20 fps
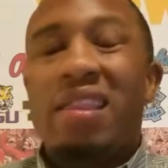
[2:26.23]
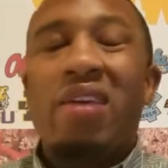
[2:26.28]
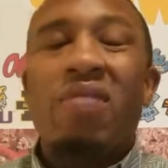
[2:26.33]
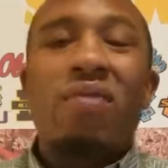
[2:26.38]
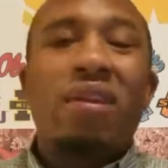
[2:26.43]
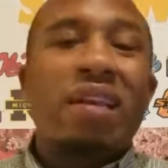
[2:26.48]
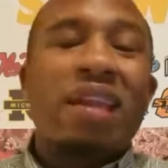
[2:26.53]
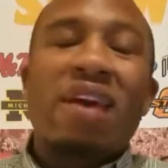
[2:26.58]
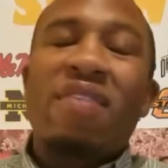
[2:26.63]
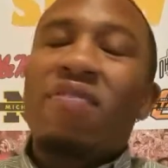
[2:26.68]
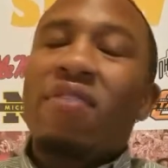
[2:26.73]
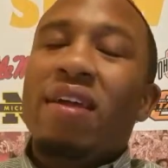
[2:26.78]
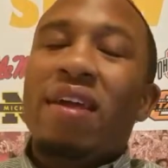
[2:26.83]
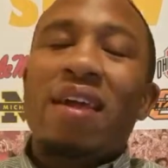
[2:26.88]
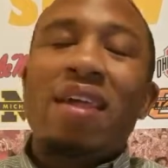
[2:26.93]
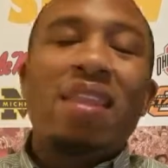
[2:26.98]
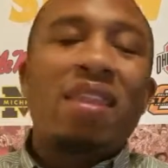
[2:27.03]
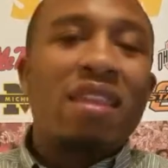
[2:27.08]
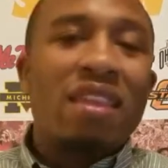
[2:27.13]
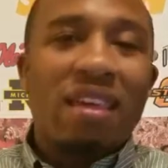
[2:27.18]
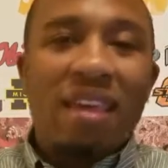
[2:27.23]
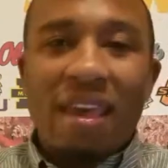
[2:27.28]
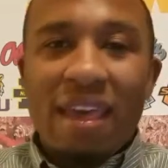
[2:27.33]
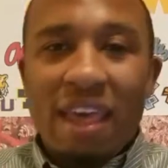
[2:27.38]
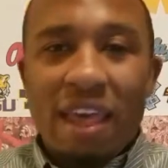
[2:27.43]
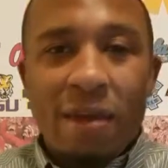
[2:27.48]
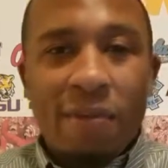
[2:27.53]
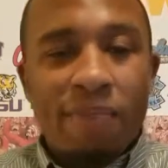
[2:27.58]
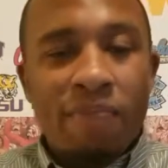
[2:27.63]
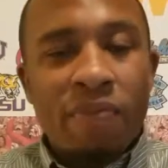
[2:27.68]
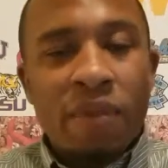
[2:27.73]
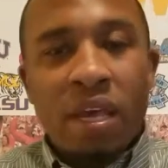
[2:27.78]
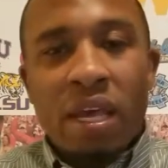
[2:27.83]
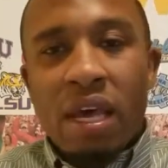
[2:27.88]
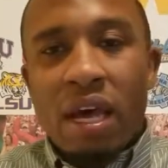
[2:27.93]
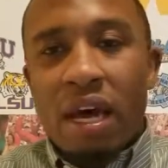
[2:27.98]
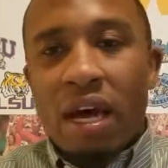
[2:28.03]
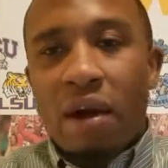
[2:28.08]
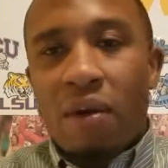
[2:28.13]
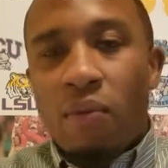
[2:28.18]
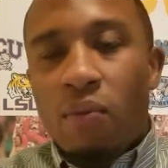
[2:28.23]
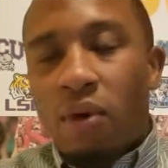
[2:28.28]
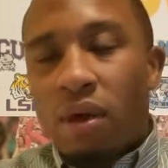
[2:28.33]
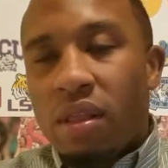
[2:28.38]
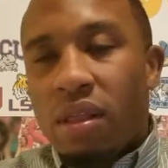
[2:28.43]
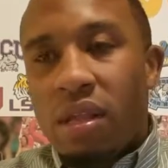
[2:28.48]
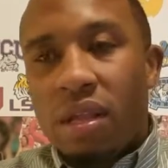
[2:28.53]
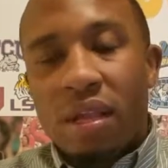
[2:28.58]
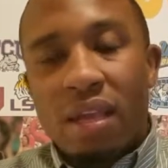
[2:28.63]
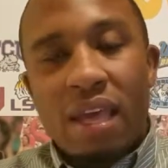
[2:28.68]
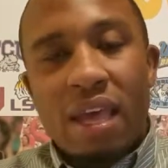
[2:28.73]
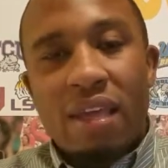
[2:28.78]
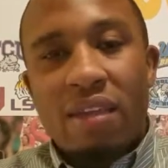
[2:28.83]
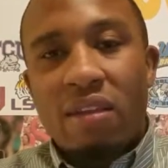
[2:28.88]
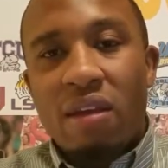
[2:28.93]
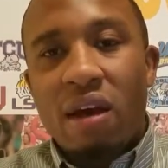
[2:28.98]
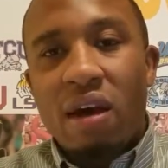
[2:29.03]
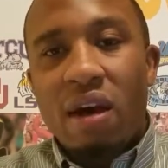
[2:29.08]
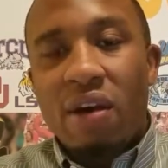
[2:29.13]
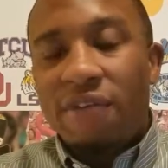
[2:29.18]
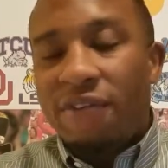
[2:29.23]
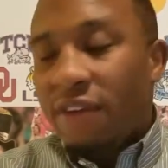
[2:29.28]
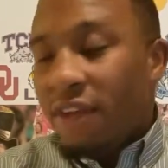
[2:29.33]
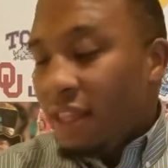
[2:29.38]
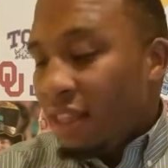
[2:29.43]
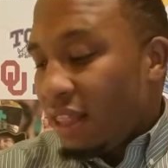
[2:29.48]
They were never in the game once it kicked off.